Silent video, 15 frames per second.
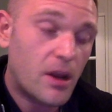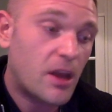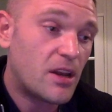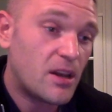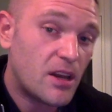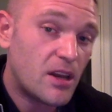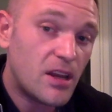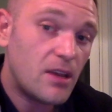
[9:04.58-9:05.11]

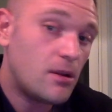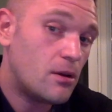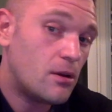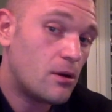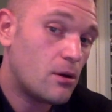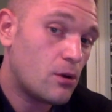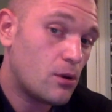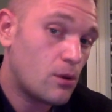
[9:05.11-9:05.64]
need
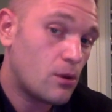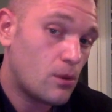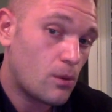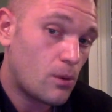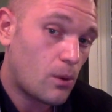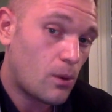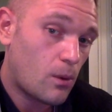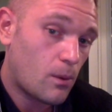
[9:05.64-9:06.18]

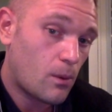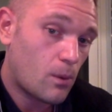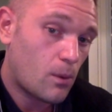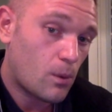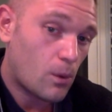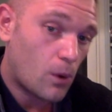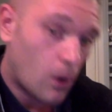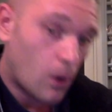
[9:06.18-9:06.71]

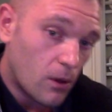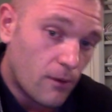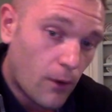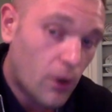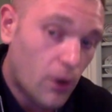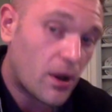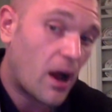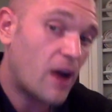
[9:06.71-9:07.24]
all of
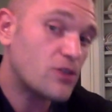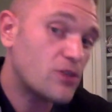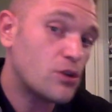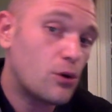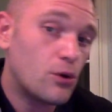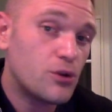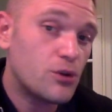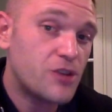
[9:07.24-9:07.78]
our guys and
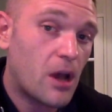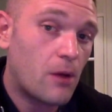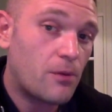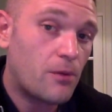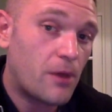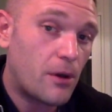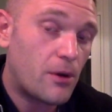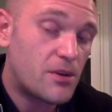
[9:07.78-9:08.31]
girls out
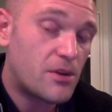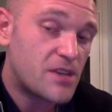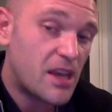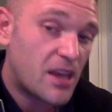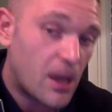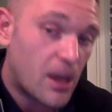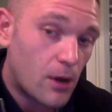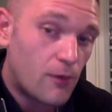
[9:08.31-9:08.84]
there to take
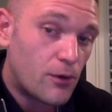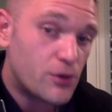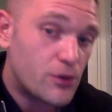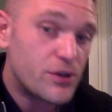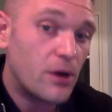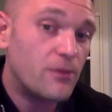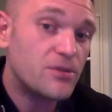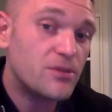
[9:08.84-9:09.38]
care of
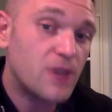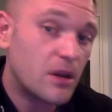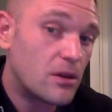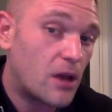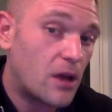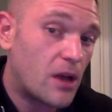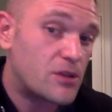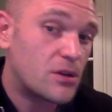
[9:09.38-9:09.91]
yourself
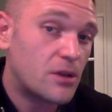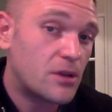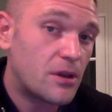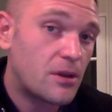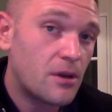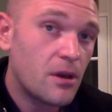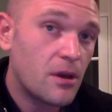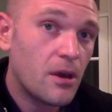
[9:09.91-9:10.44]
psychologically.
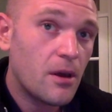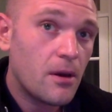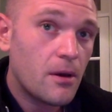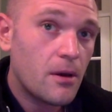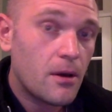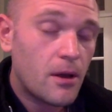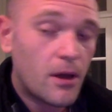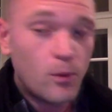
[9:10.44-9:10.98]

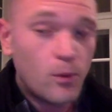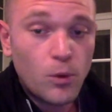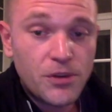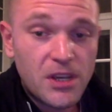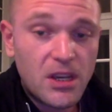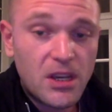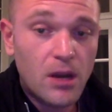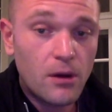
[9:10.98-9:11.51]
And we'll
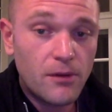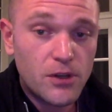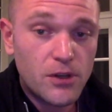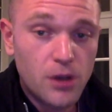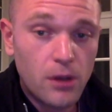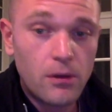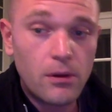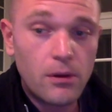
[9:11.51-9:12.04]
take care of each
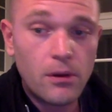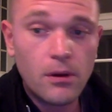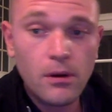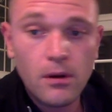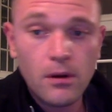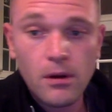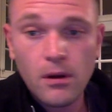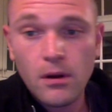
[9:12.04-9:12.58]
other.
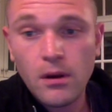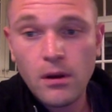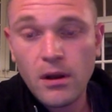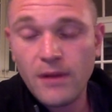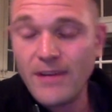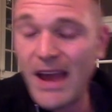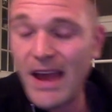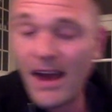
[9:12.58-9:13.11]
And
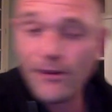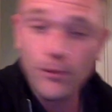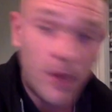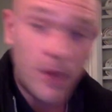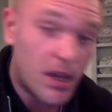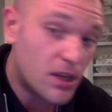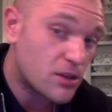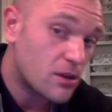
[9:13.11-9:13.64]
if you haven't
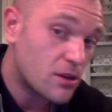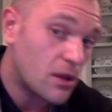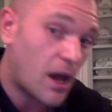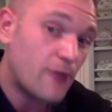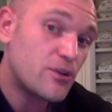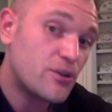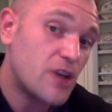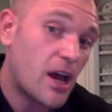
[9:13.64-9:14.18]
made it to the
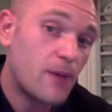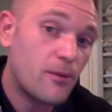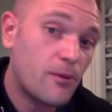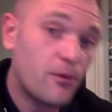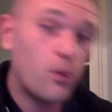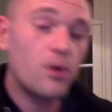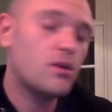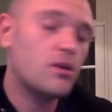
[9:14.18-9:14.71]
live chat
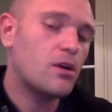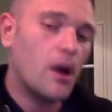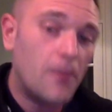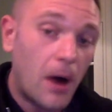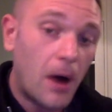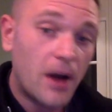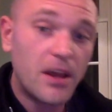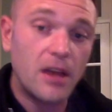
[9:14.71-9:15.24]
before, come
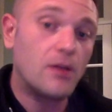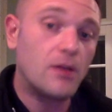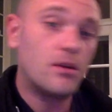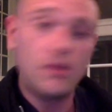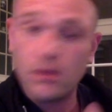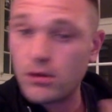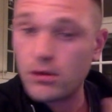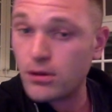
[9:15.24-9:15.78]
on in.
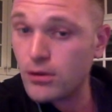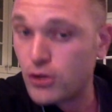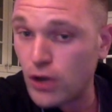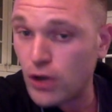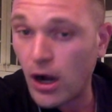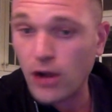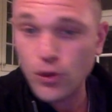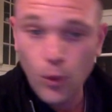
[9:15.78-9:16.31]

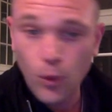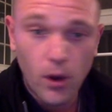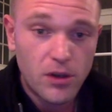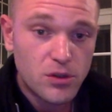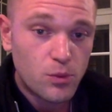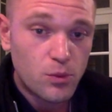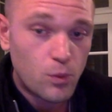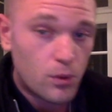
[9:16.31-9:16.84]
Talk to
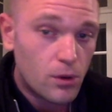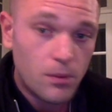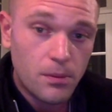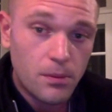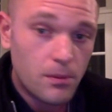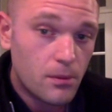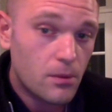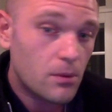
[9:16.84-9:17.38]
us. We're
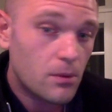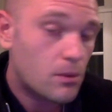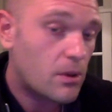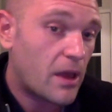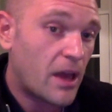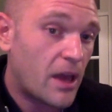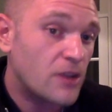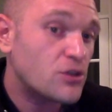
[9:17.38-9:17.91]

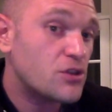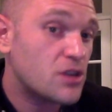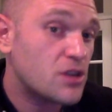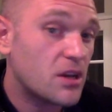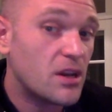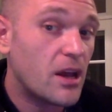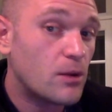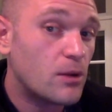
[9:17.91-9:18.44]
anxious to
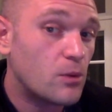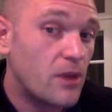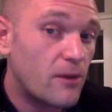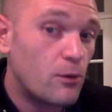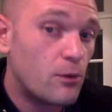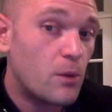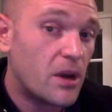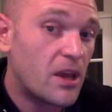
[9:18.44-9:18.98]
connect with
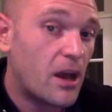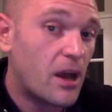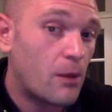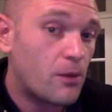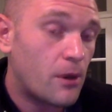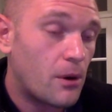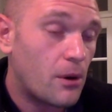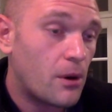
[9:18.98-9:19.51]
everybody out
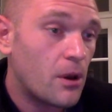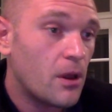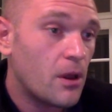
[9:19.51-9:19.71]
there.